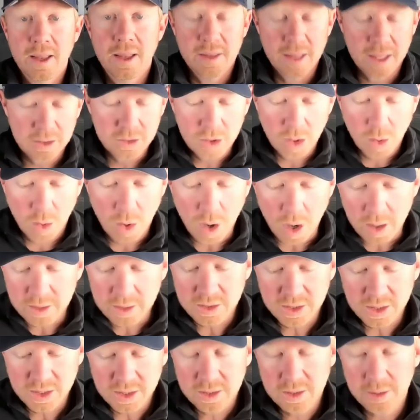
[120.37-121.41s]
And so our
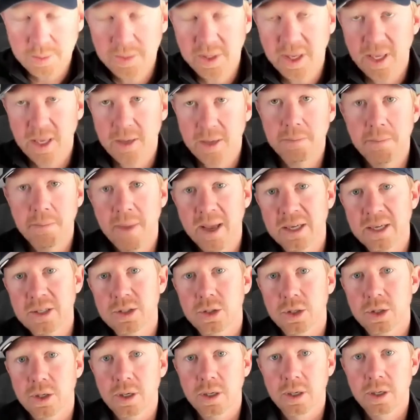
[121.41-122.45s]
system can
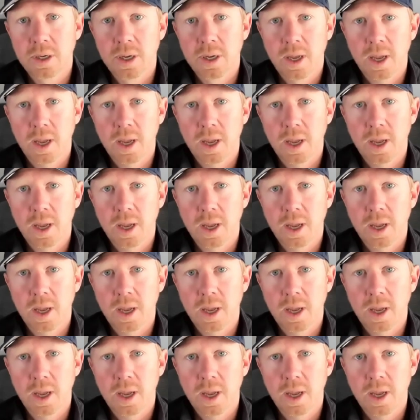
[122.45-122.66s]
measure